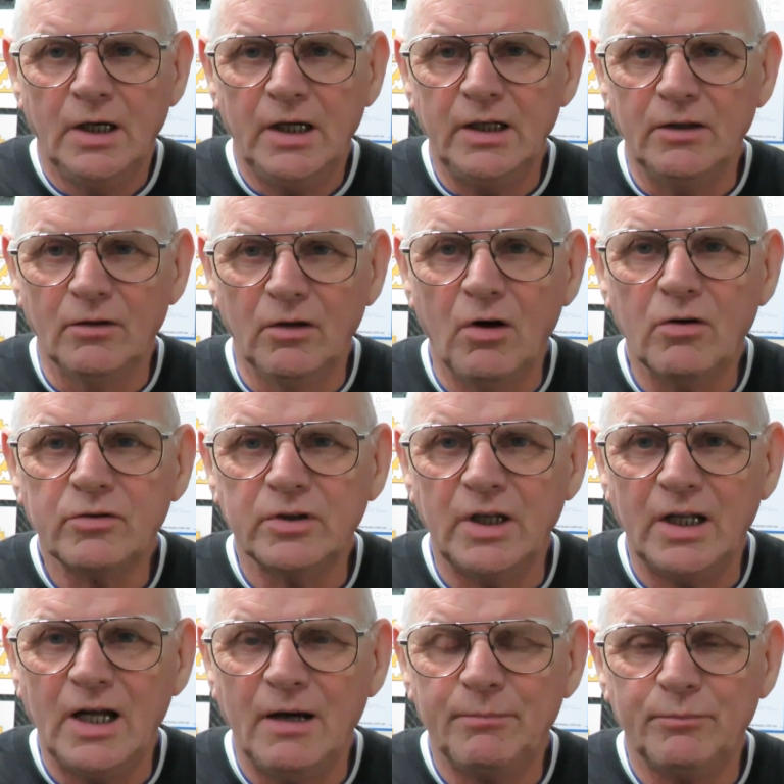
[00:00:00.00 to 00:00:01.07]
he locked
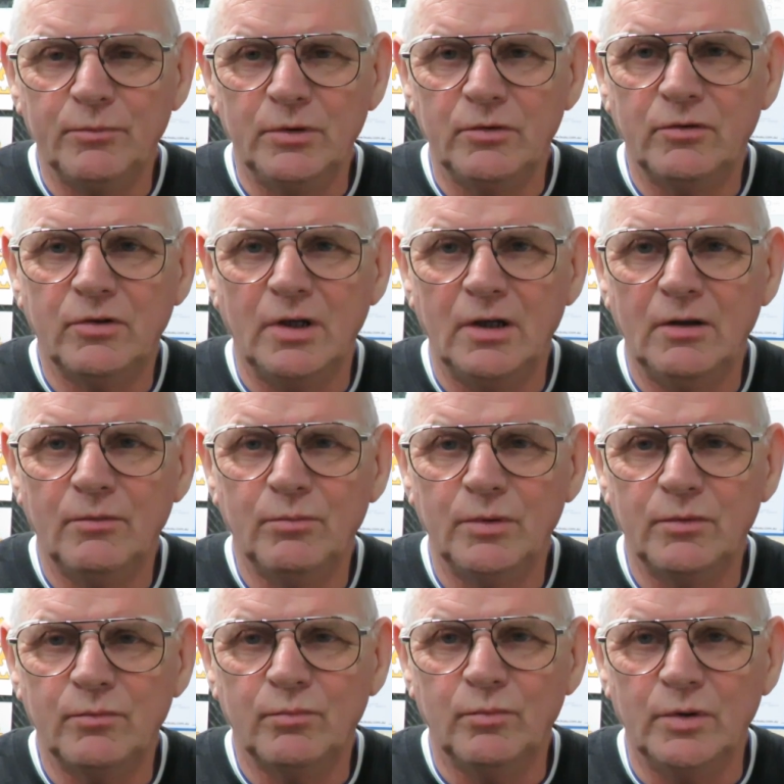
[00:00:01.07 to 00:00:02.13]
that up with
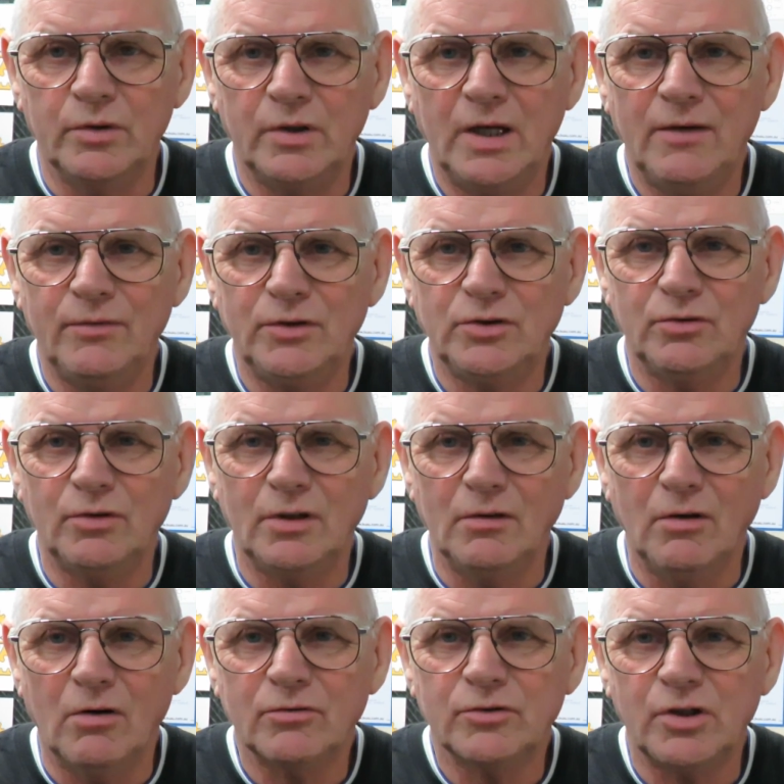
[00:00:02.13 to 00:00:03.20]
heavy duty
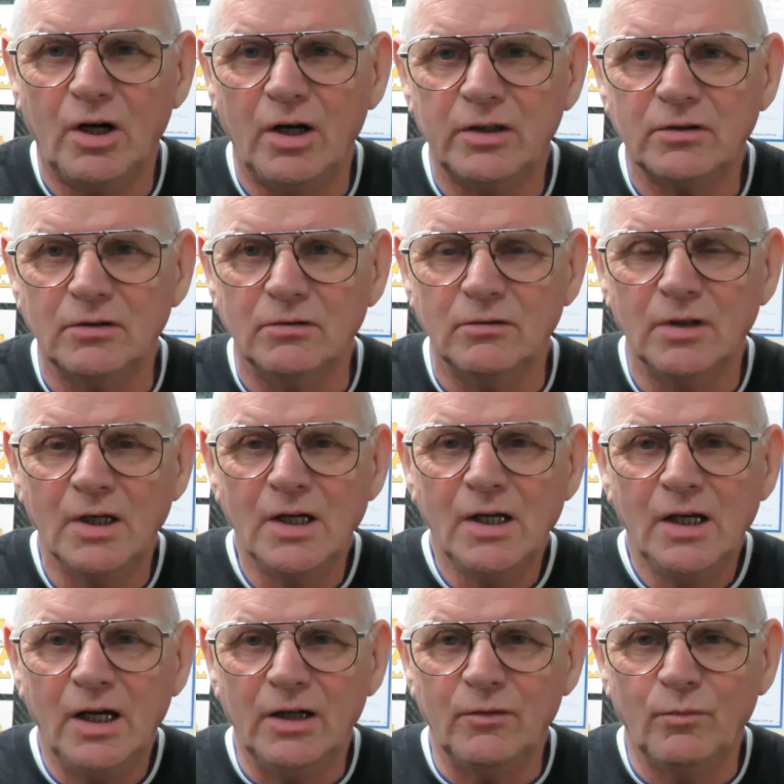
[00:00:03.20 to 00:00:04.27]
Loctite
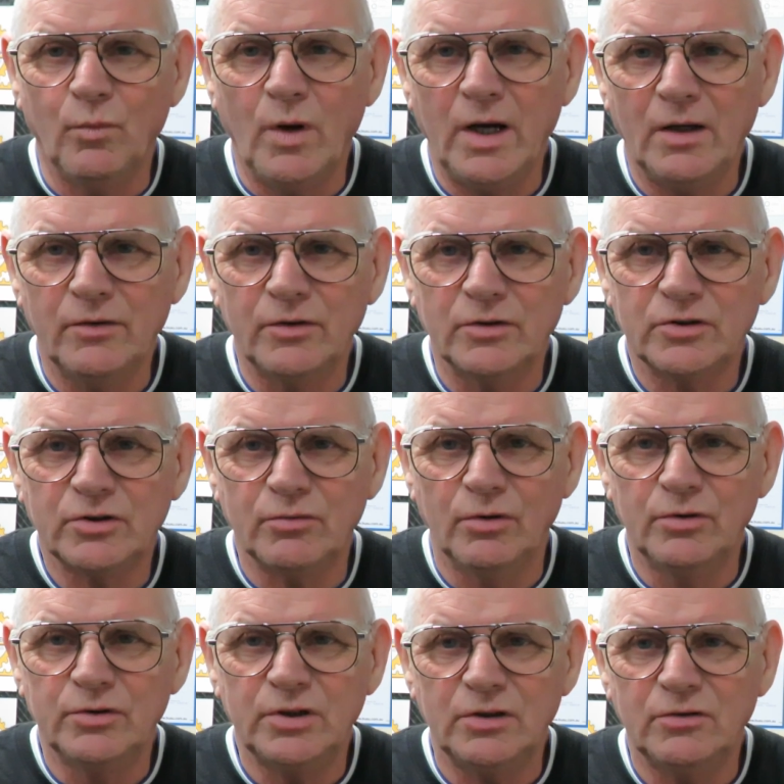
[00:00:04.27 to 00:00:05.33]
and wound the
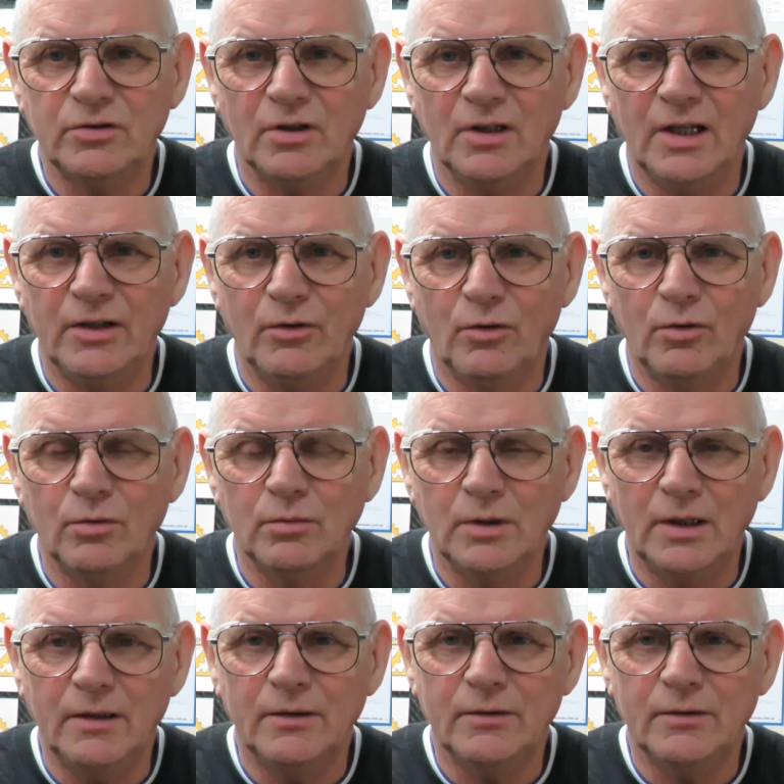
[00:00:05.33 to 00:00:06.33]
screws in till they all